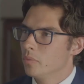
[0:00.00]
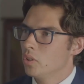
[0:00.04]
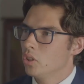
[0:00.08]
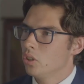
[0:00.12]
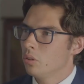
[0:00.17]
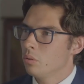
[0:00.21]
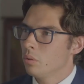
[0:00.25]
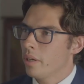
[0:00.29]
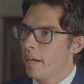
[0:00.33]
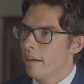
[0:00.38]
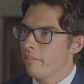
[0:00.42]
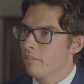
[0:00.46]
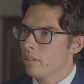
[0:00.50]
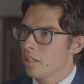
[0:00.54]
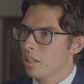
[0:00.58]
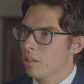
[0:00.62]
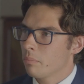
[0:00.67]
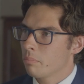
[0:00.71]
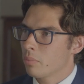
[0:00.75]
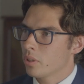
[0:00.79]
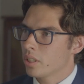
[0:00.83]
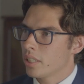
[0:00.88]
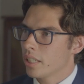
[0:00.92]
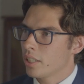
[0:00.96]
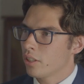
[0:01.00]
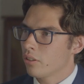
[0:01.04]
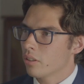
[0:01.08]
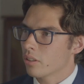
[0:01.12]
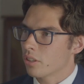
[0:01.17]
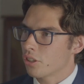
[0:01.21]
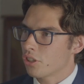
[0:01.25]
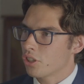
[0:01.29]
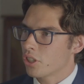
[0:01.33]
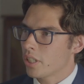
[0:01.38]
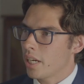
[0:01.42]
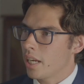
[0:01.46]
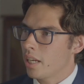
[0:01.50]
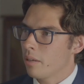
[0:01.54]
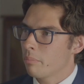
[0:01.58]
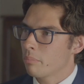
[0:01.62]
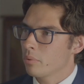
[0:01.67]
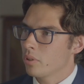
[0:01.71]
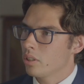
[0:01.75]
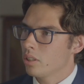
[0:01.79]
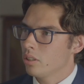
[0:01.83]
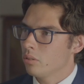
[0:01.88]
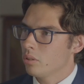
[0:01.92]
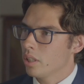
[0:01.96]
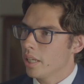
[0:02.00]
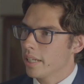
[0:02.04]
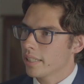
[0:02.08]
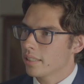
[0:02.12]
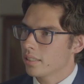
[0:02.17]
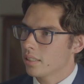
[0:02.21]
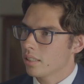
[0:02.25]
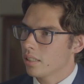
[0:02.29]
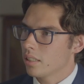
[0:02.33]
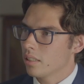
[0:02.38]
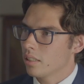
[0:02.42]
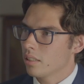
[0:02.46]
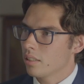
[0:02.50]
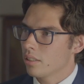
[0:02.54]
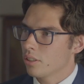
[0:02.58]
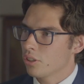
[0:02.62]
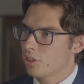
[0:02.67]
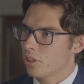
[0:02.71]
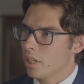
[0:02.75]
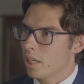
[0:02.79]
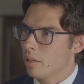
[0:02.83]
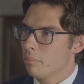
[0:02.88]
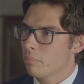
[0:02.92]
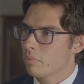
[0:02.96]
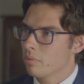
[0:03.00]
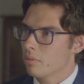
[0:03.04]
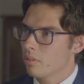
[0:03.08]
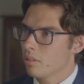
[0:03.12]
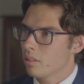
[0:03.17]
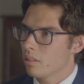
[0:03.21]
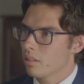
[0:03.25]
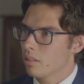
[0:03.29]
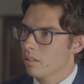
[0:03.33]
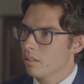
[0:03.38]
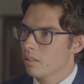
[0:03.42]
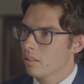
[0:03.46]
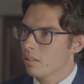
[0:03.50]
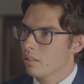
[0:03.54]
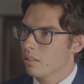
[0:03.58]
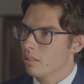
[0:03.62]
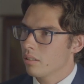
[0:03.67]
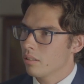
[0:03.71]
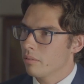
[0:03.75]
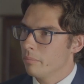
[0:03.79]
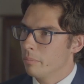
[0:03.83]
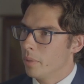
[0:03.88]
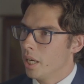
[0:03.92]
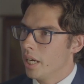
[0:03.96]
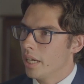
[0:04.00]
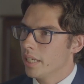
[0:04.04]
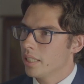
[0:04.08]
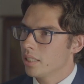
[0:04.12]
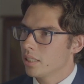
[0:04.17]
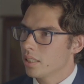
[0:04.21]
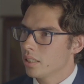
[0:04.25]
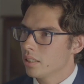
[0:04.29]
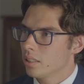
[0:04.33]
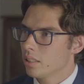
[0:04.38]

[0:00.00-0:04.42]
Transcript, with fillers: Right. Do you have a particular shape you like to shape minds